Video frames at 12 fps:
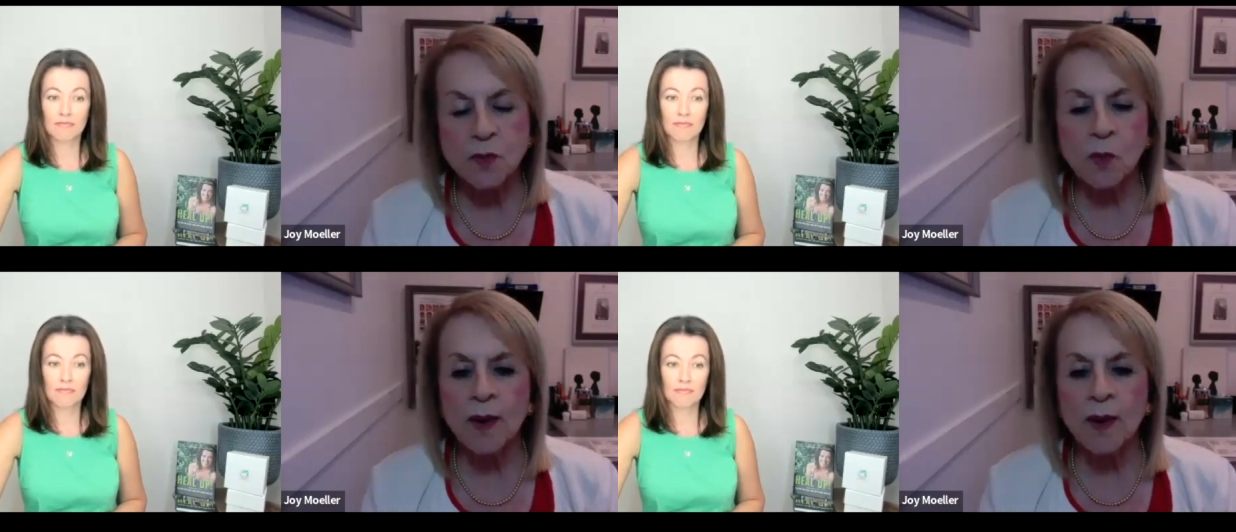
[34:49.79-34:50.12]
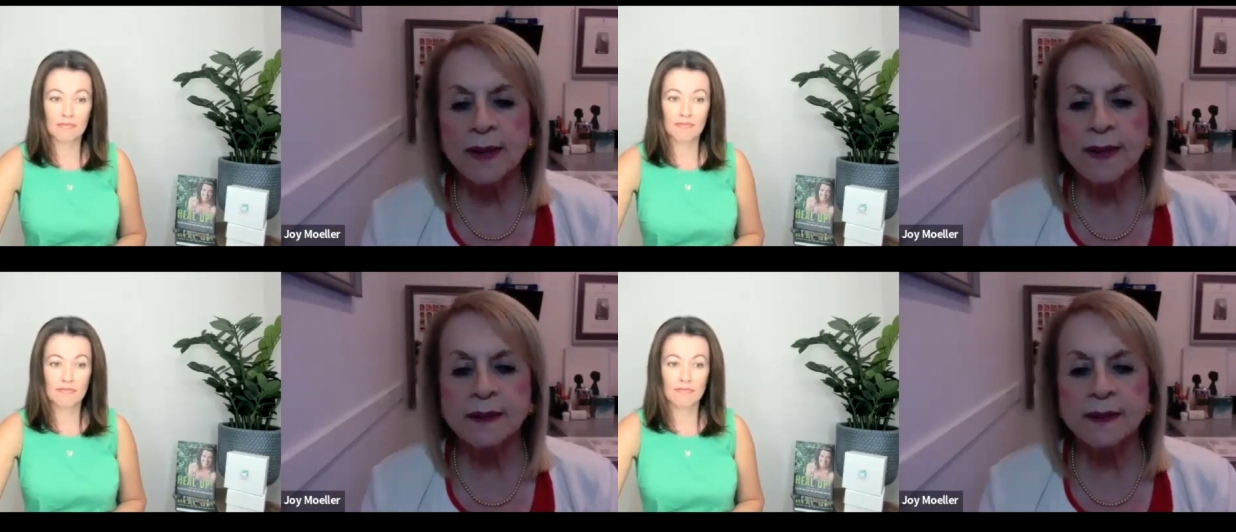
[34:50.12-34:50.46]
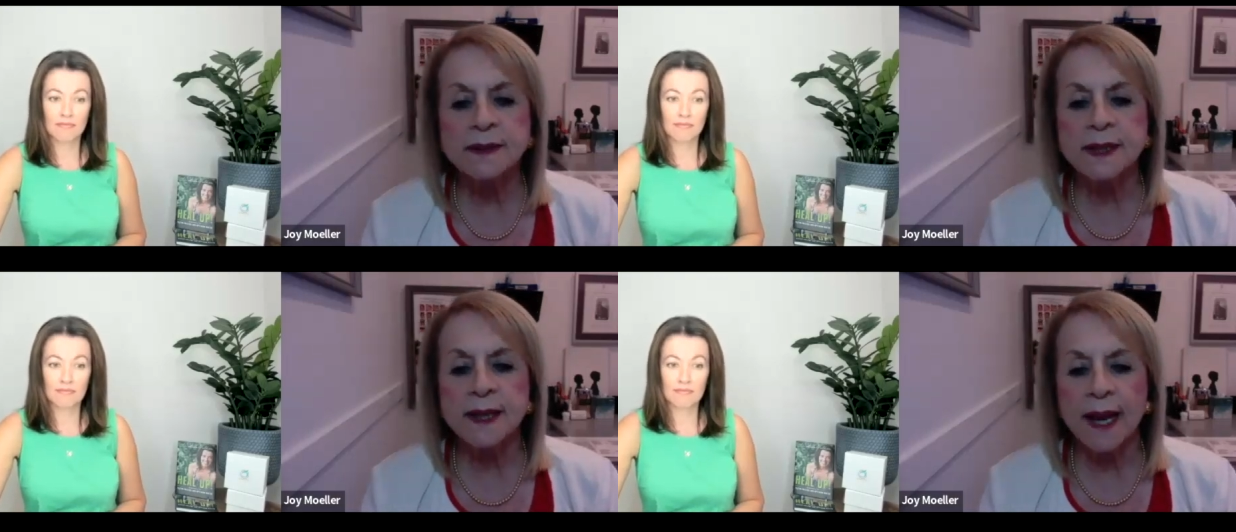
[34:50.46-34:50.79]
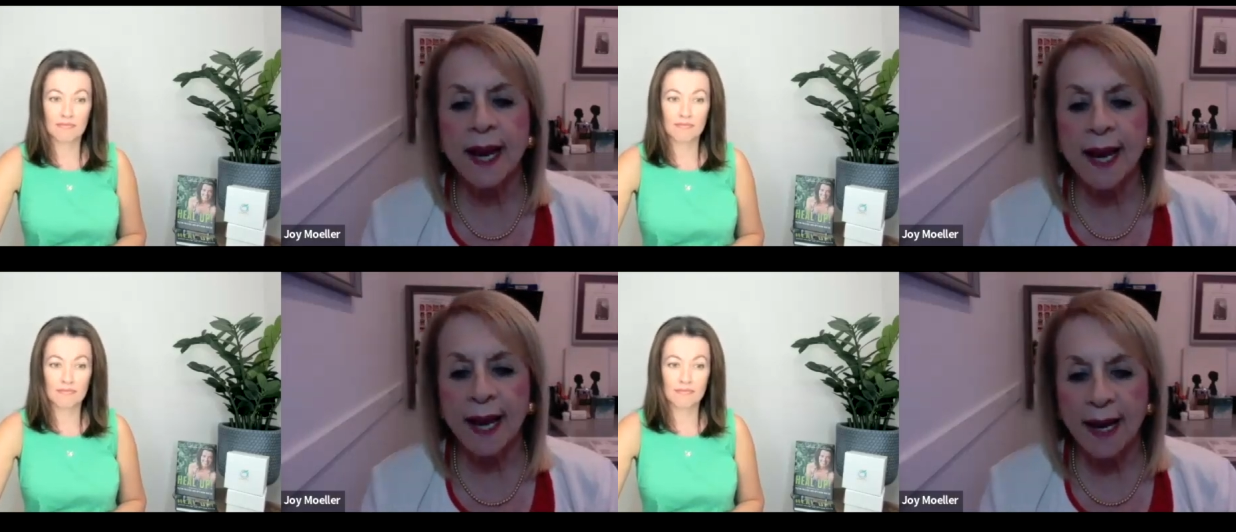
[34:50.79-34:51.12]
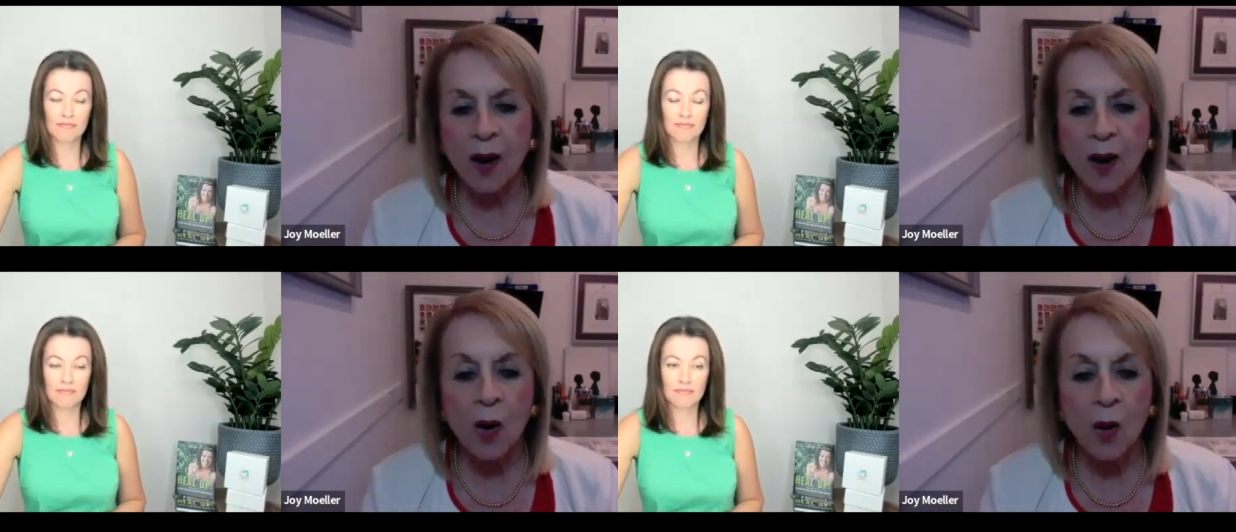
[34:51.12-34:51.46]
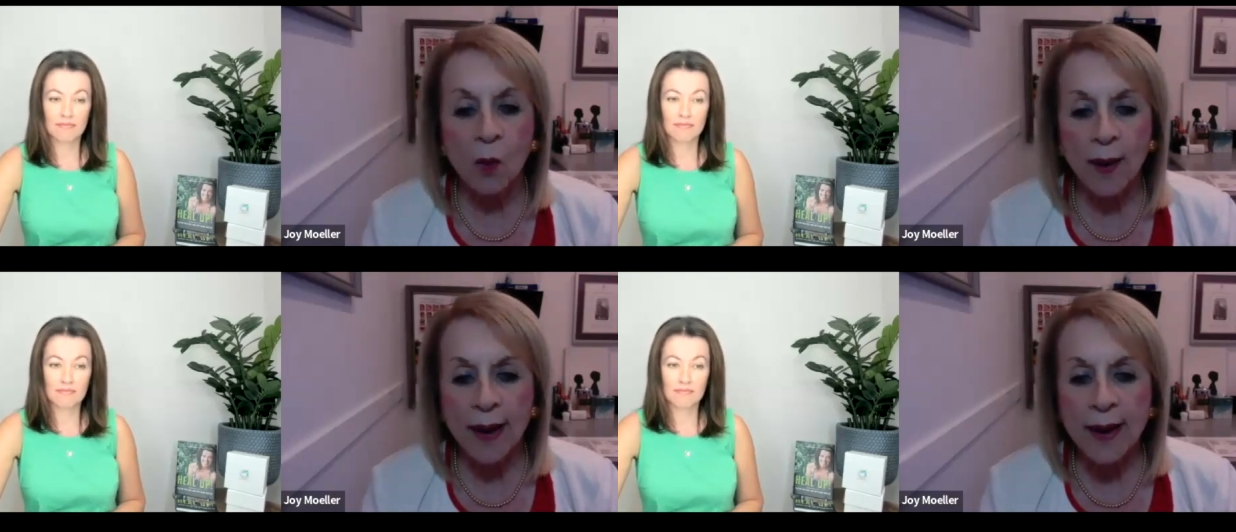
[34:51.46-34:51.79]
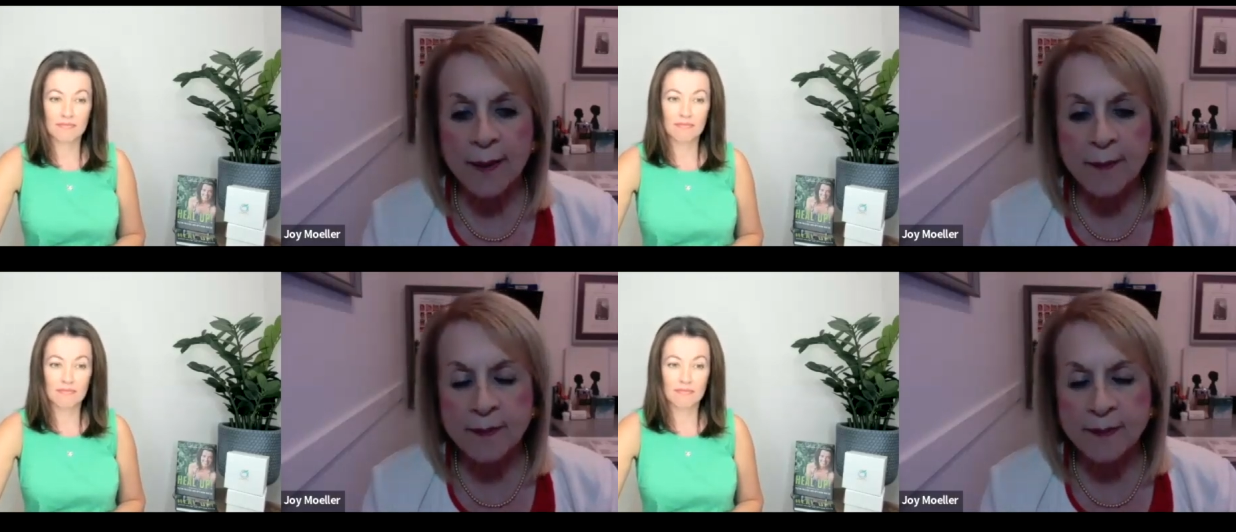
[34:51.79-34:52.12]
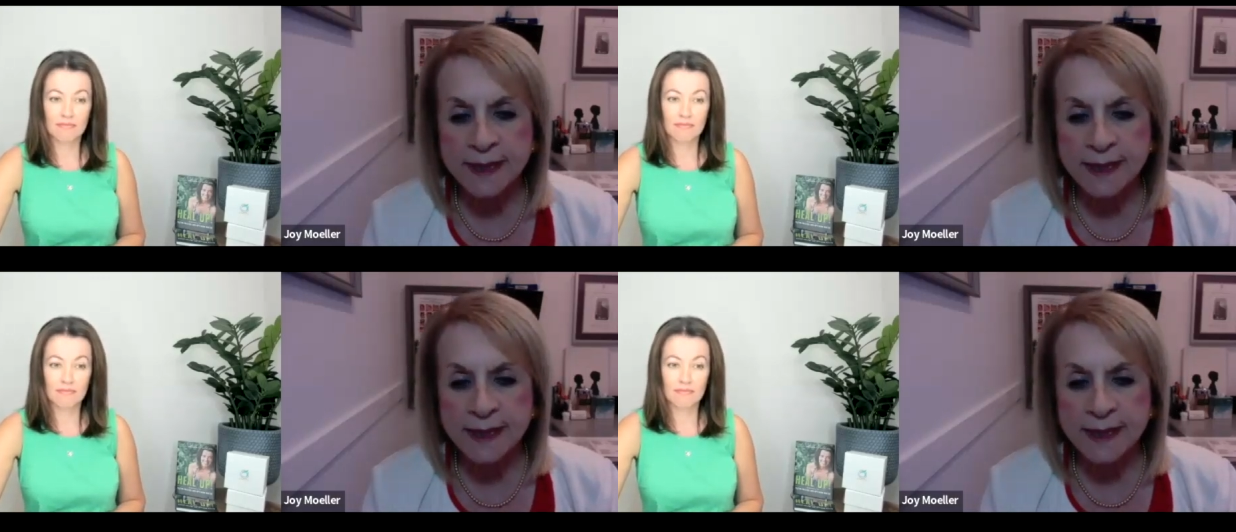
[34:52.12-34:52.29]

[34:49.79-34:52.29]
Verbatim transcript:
Speaker 1: One is the AOMT.